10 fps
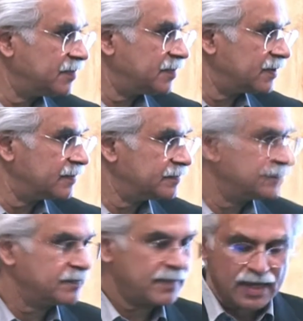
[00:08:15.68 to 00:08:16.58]
people.
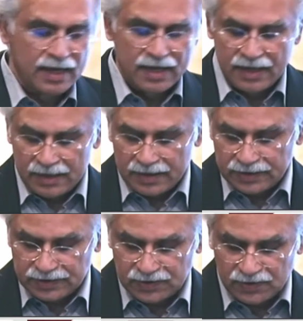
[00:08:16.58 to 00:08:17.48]

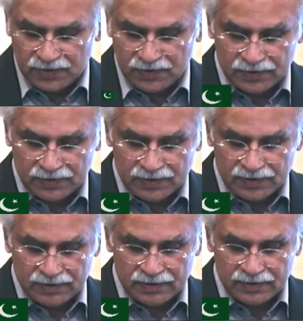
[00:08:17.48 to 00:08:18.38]
So
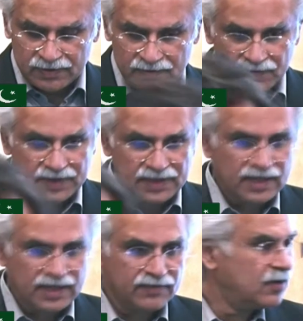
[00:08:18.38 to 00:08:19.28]
we
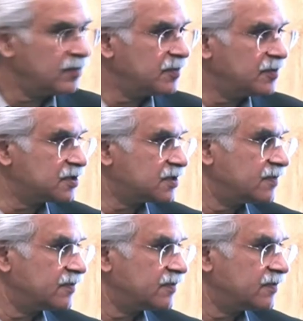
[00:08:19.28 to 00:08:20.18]
have almost
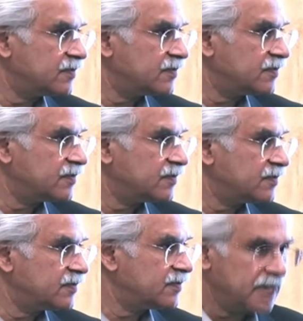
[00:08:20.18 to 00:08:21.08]
finalized
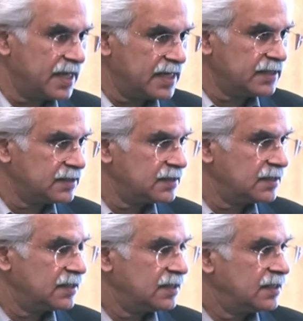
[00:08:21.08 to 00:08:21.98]
our plan,
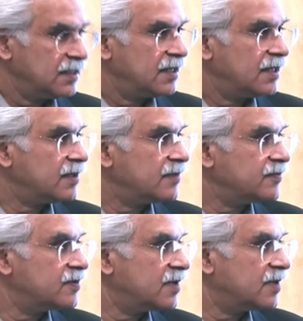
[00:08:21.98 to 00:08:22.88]
and I
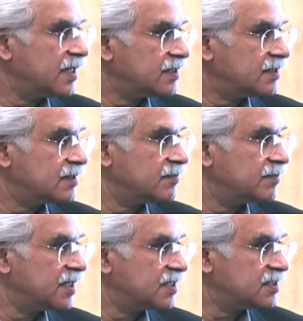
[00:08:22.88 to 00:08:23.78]
would like
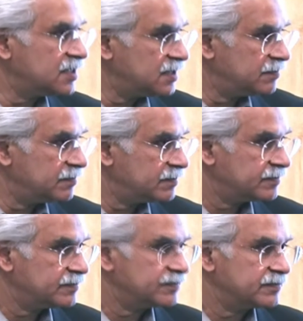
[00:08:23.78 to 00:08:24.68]
my team,
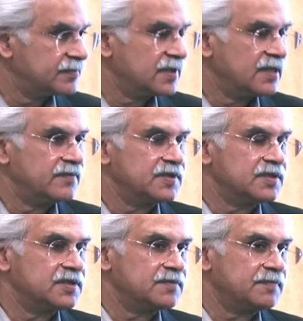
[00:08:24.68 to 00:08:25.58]
which
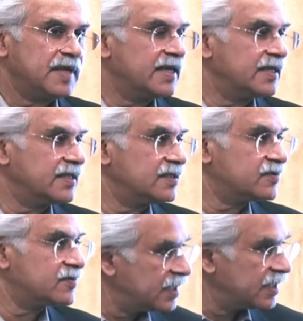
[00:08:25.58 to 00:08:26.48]
is planning this
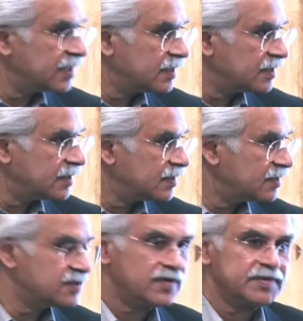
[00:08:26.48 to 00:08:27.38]
training,
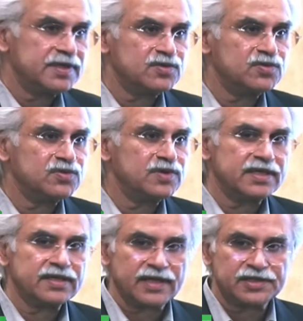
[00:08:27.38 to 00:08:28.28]
this will be a
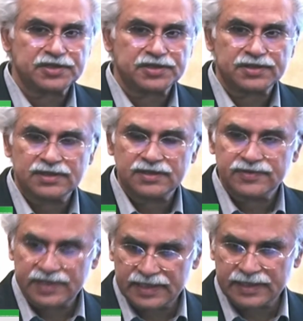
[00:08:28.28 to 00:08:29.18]
2-day crash
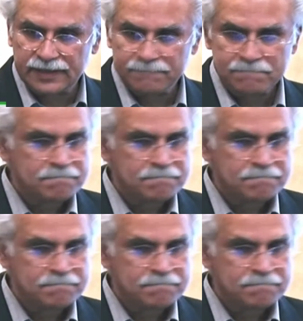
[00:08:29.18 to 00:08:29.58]
training